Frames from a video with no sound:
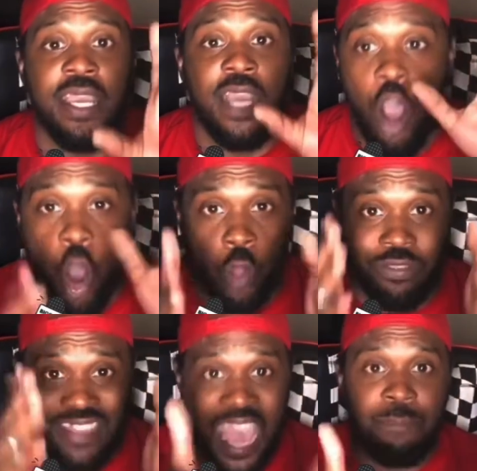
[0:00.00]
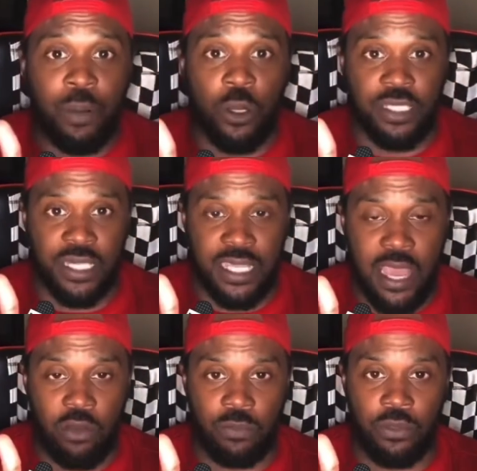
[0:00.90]
Hold that person
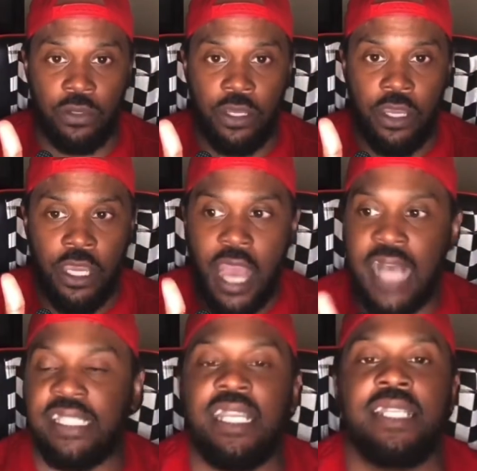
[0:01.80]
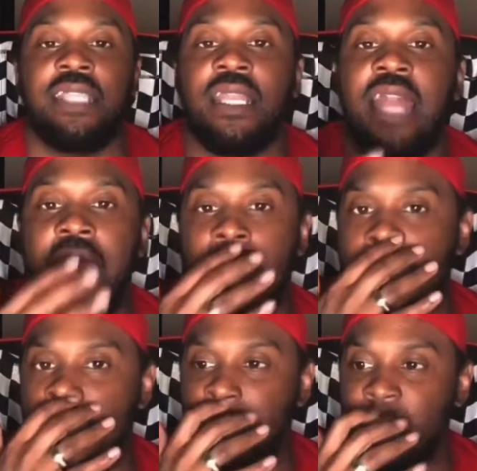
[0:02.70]
accountable. I see this a lot. A
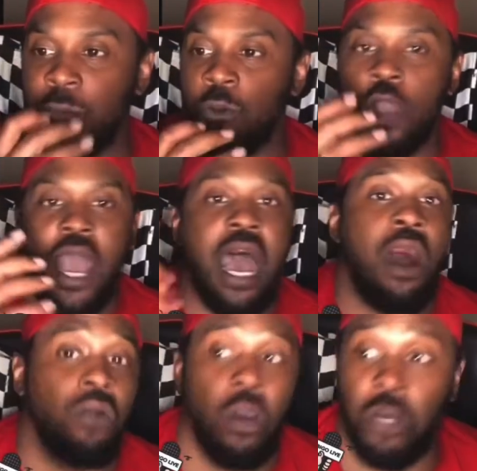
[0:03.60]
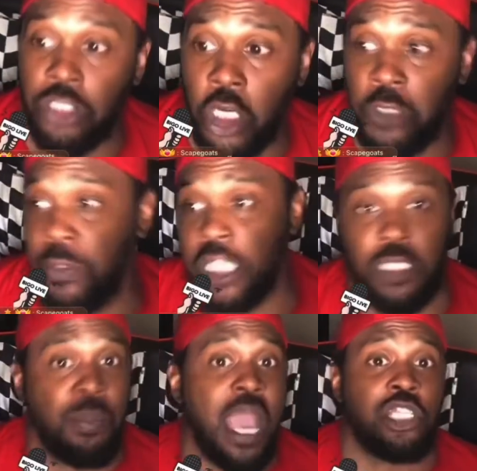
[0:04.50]
lot of people, I don't go to church because the
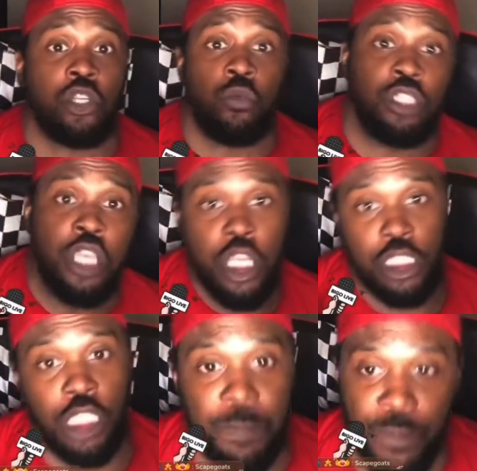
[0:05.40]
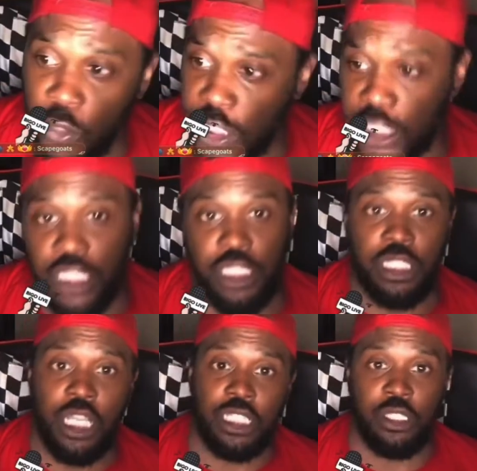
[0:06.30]
pastor was sleeping with such and
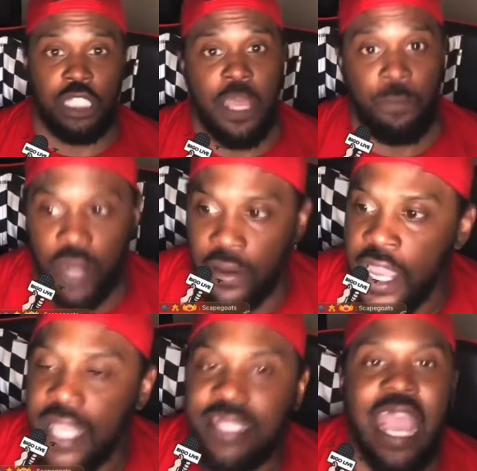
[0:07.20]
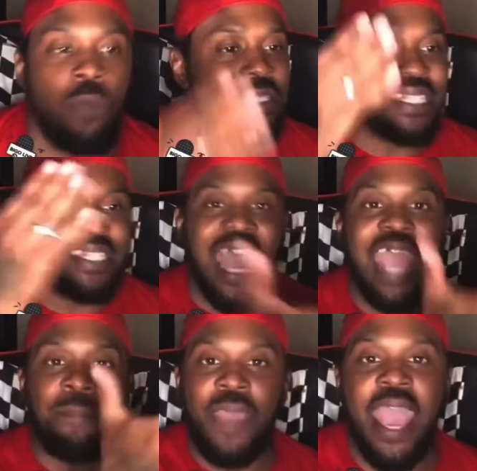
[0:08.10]
such and slept with her. That was
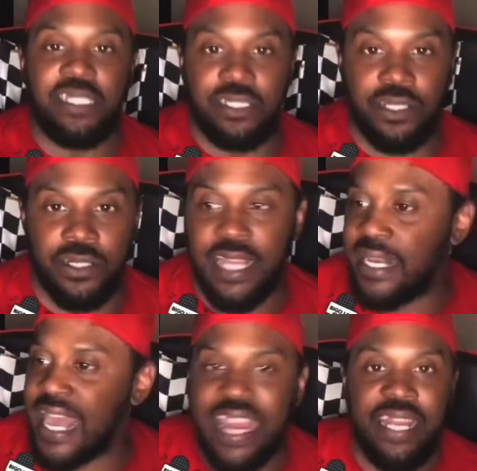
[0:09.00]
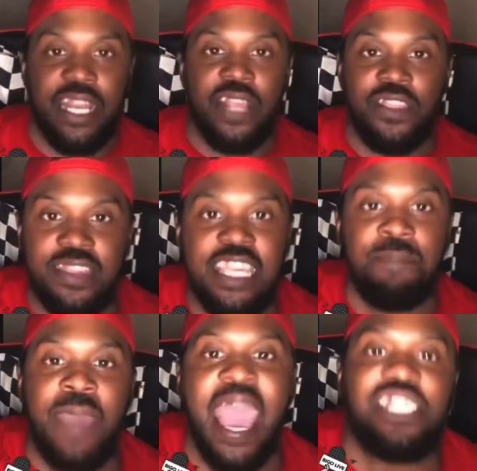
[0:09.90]
that pastor. That, that ain't the
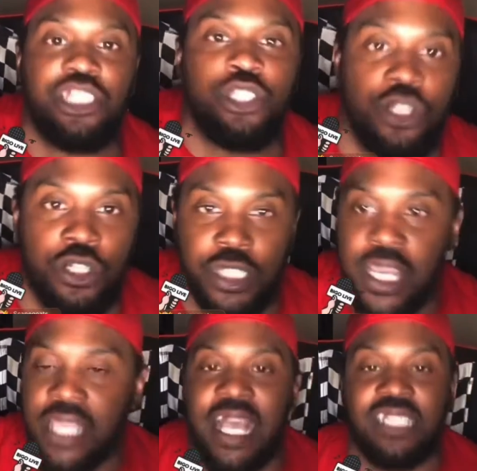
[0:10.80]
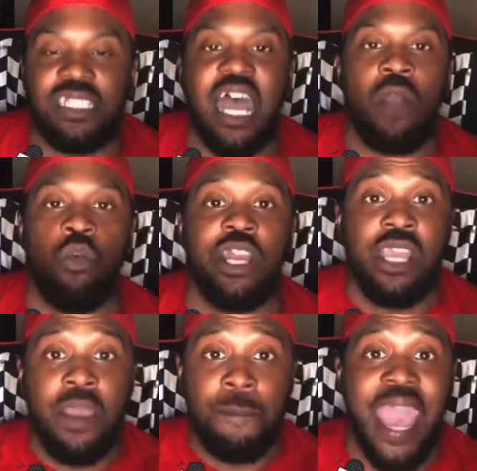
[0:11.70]
pastors. That's not what
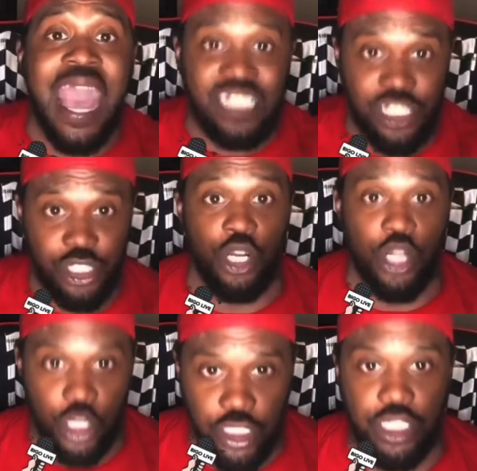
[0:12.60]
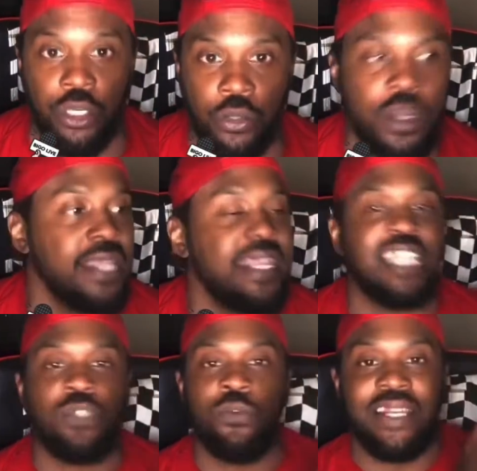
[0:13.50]
pastors do.
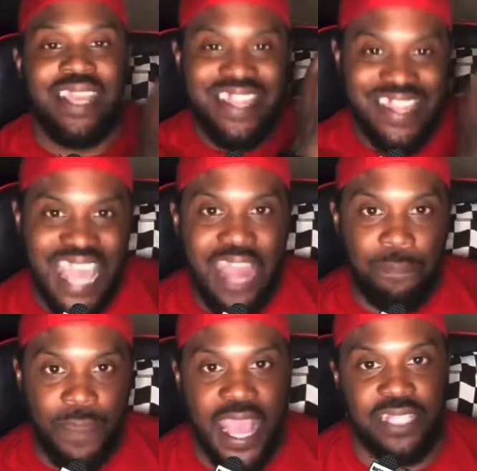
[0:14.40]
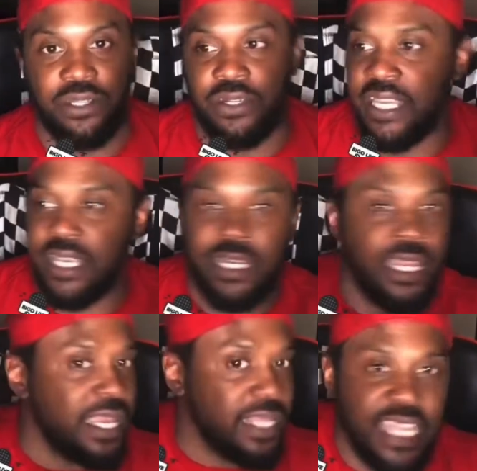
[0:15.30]
That's what that pastor did.
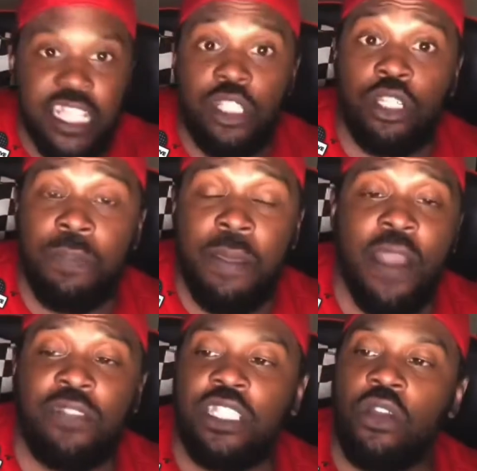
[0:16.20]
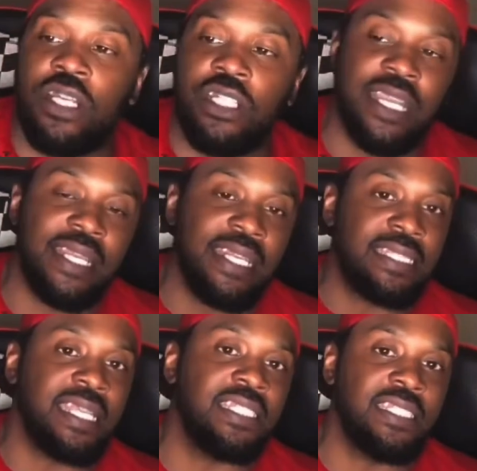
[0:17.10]
These are people have to still understand
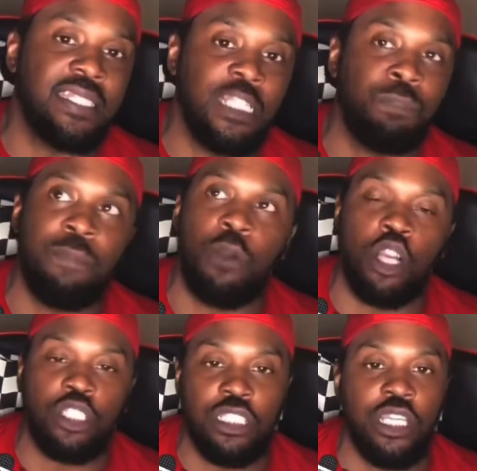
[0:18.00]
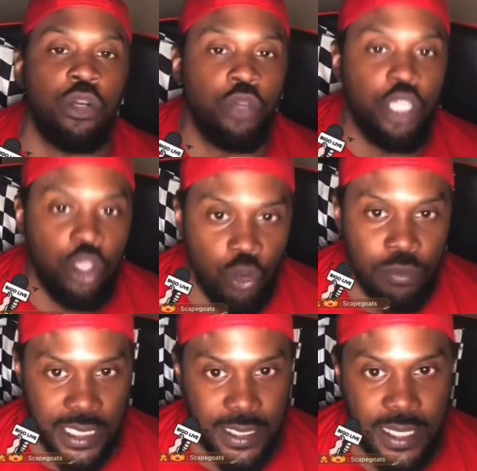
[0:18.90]
this is these people are still
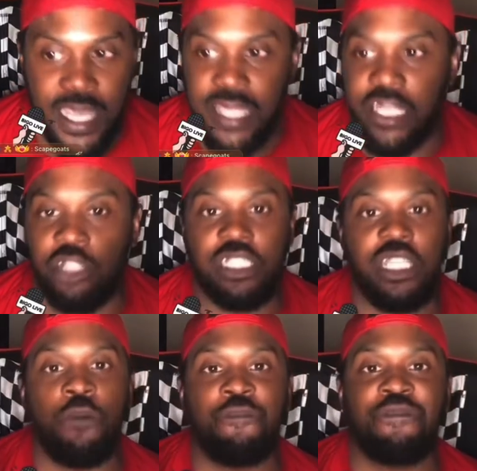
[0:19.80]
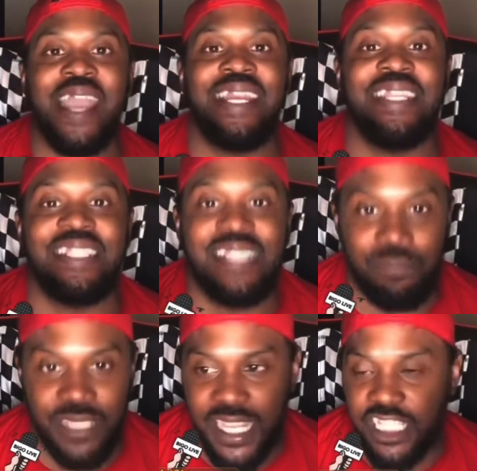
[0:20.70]
human. They're still fighting
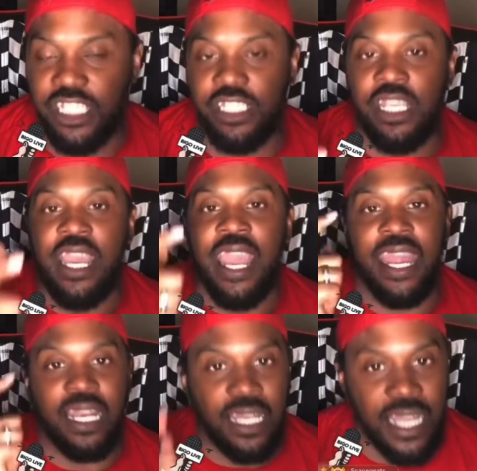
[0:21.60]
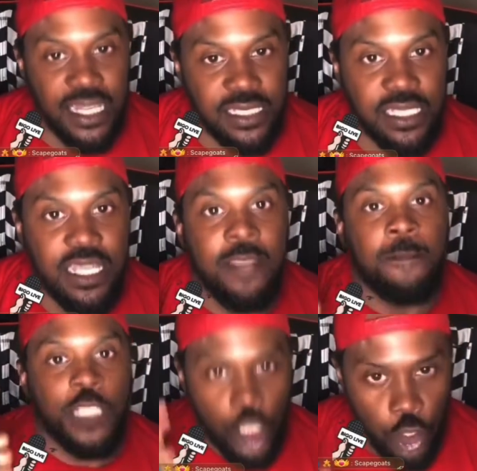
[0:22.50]
temptations and lust
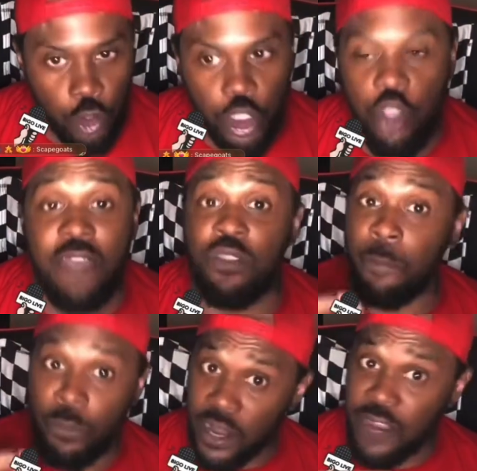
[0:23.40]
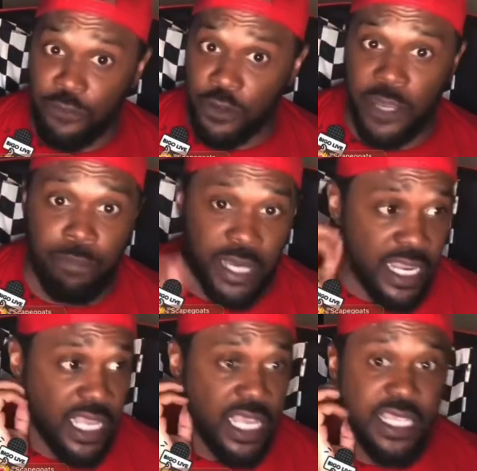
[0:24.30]
too. So you have to pray for them,
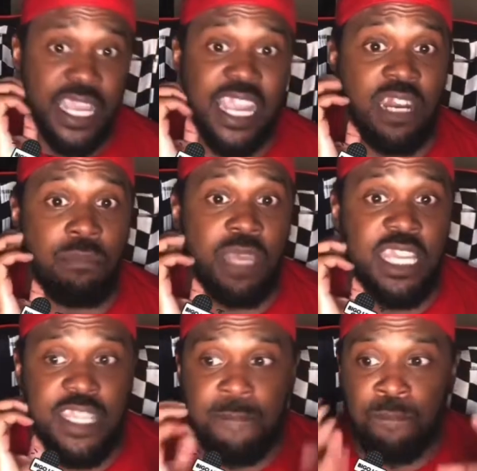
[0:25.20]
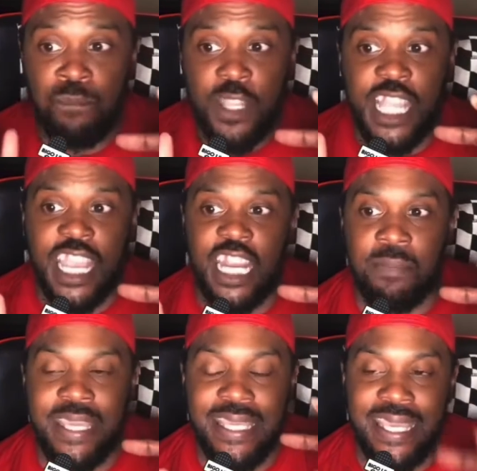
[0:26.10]
but the enemy the
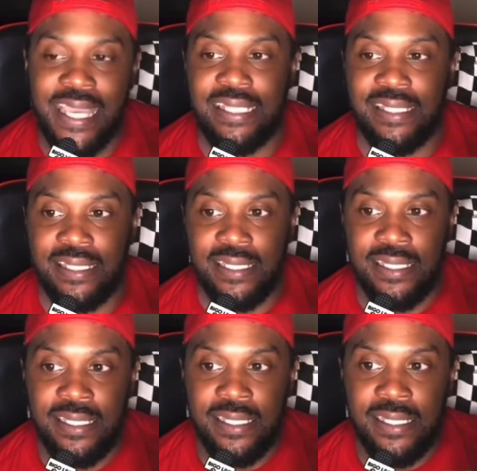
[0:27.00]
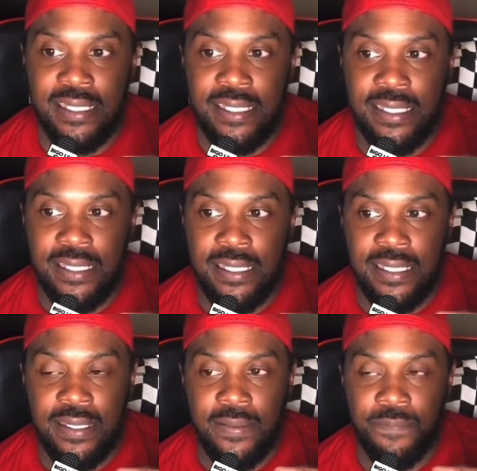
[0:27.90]
enemy gets
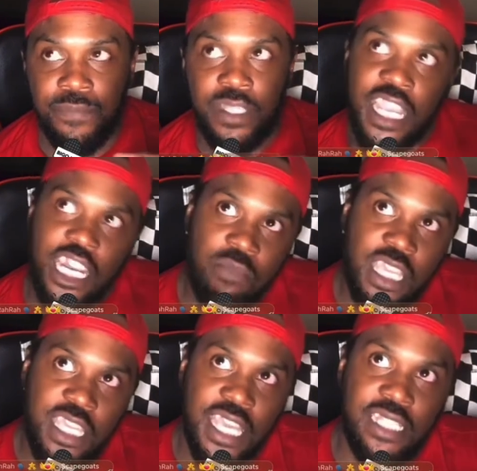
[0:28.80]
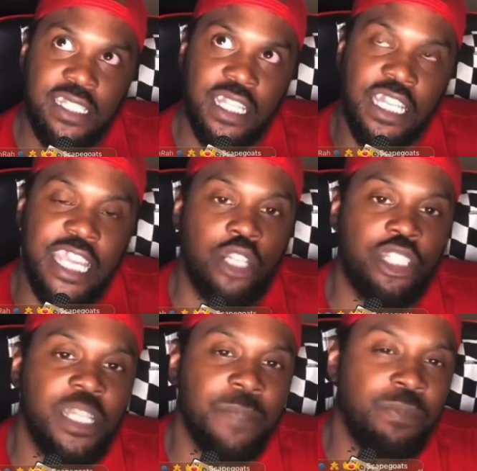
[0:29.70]
the enemy gets the
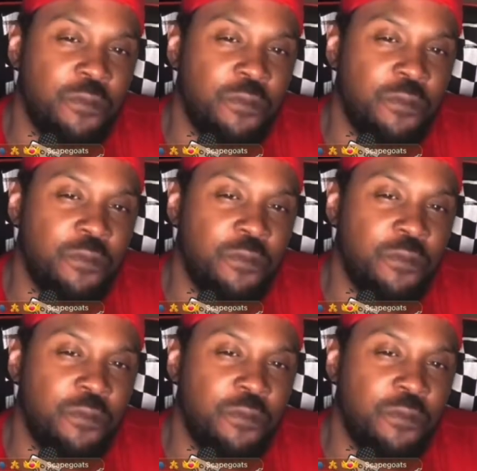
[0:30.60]
leadership to